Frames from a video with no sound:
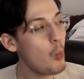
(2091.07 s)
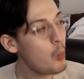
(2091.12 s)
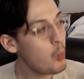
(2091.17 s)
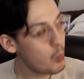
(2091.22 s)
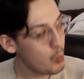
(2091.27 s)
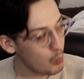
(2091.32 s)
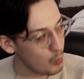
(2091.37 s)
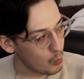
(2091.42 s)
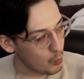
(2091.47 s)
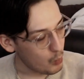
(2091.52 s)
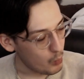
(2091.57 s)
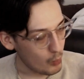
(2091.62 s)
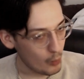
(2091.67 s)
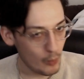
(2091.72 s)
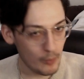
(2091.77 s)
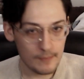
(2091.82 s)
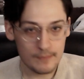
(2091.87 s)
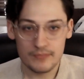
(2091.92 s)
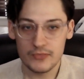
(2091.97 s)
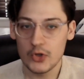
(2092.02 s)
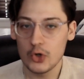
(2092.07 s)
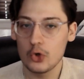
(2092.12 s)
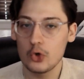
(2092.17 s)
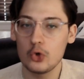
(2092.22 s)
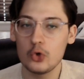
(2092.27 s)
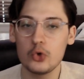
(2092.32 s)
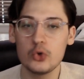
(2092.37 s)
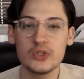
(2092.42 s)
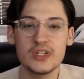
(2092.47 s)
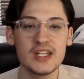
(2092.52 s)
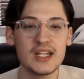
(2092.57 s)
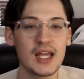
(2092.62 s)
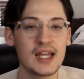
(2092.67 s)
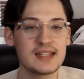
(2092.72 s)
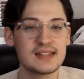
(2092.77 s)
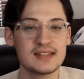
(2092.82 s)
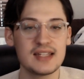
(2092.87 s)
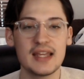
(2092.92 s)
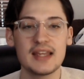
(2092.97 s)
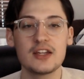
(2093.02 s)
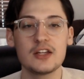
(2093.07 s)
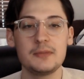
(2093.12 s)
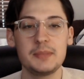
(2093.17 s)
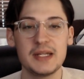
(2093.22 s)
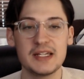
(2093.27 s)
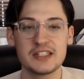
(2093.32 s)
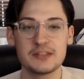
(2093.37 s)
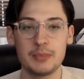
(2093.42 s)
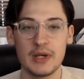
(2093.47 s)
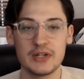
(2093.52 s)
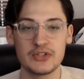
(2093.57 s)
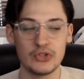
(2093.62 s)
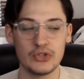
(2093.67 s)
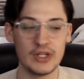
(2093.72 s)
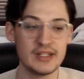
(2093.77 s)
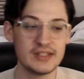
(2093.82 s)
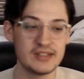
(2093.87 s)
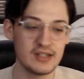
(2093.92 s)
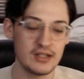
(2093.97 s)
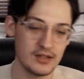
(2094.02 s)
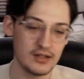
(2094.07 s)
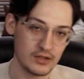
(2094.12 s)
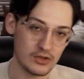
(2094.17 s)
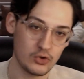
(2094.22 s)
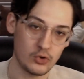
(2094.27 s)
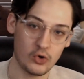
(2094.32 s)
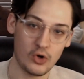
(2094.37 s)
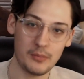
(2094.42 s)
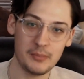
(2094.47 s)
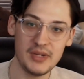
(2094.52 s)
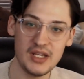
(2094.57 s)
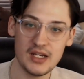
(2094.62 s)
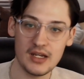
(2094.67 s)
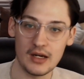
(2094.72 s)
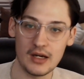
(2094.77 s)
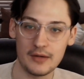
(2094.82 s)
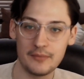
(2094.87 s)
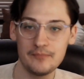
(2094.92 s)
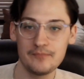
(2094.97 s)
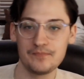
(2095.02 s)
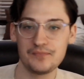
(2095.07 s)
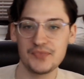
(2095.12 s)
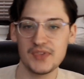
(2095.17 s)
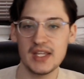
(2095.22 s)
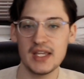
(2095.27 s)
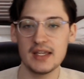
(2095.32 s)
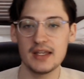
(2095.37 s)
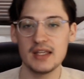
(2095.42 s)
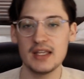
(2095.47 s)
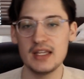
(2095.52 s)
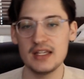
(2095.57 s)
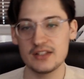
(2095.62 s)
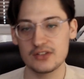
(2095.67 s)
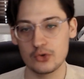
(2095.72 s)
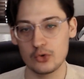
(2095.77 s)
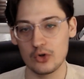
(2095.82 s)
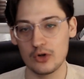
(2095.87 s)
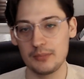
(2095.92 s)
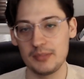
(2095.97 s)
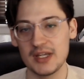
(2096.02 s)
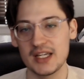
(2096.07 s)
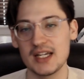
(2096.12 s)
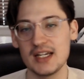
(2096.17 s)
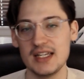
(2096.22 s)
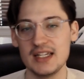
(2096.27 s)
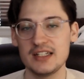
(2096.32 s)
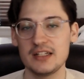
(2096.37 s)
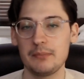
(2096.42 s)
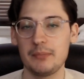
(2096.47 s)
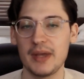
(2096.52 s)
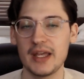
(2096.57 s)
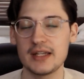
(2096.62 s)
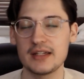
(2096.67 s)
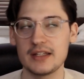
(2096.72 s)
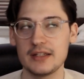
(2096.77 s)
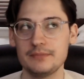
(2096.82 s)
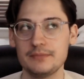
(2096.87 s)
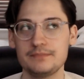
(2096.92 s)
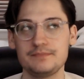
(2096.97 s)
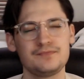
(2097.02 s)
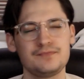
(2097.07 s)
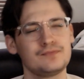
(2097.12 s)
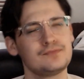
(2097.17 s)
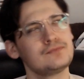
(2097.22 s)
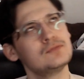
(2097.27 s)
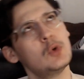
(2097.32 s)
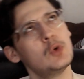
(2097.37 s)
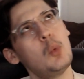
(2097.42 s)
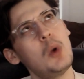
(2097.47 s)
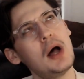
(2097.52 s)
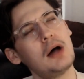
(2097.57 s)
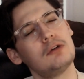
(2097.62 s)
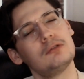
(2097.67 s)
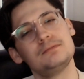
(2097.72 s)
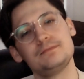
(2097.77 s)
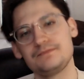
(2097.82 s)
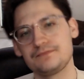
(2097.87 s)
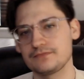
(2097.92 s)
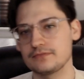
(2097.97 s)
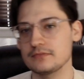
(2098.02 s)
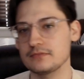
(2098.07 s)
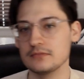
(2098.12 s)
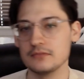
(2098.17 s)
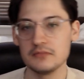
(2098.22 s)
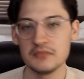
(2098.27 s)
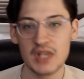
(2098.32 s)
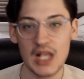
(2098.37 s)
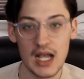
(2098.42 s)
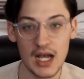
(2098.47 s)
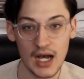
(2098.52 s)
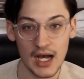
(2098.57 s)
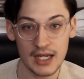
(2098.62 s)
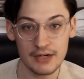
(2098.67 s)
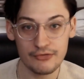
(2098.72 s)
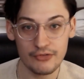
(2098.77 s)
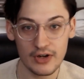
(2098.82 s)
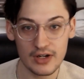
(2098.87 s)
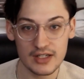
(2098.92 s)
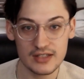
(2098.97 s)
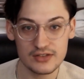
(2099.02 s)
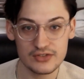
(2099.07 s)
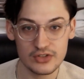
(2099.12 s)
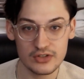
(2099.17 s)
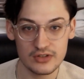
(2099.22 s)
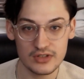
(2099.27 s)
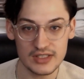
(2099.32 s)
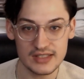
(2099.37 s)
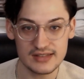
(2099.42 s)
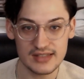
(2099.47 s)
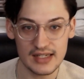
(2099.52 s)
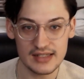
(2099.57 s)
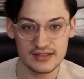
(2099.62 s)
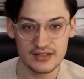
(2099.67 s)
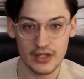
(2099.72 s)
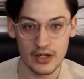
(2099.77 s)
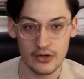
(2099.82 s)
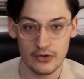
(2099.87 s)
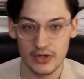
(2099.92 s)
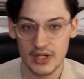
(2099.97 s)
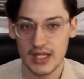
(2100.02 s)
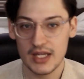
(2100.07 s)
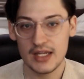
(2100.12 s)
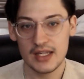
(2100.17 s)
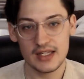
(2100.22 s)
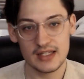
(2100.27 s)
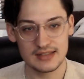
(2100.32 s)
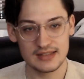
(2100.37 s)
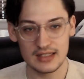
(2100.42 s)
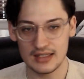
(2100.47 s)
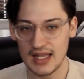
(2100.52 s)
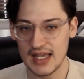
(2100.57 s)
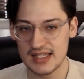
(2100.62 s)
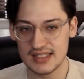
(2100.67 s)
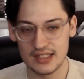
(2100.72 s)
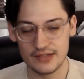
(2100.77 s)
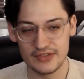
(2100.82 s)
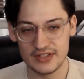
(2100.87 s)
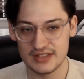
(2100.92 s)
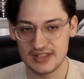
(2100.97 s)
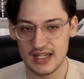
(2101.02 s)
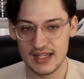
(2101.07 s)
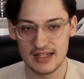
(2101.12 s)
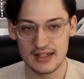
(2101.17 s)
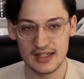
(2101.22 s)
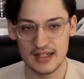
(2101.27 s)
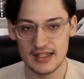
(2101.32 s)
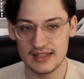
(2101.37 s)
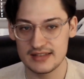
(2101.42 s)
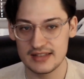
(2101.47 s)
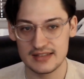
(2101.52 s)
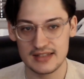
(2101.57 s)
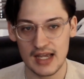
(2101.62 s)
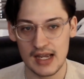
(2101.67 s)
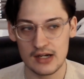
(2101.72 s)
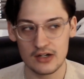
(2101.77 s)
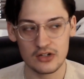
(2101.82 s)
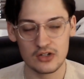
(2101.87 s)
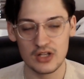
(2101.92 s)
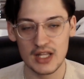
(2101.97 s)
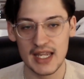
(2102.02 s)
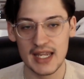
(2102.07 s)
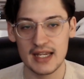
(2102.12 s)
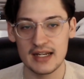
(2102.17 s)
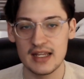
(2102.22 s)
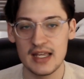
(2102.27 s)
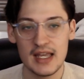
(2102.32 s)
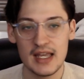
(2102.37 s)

Hmm. Who did I say could be a specialist? Kurapika. Is Kurapika independent? Well, I'd fucking certainly say so. He's the last of his entire clan.